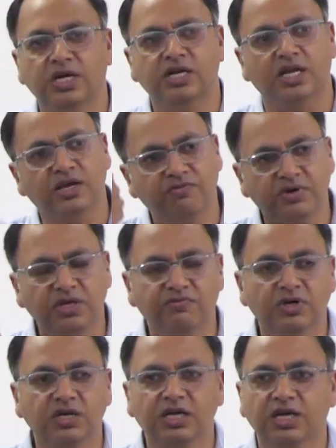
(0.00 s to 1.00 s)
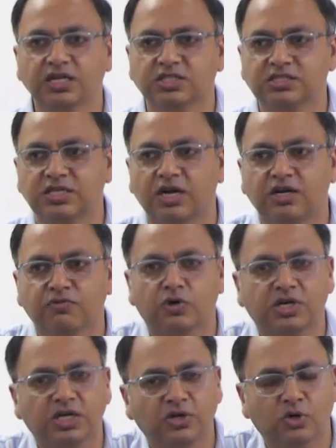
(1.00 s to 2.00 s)
that everyone can start
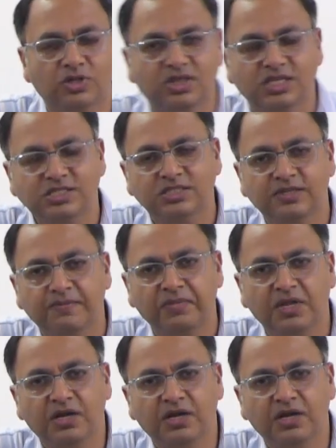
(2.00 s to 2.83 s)
working on this,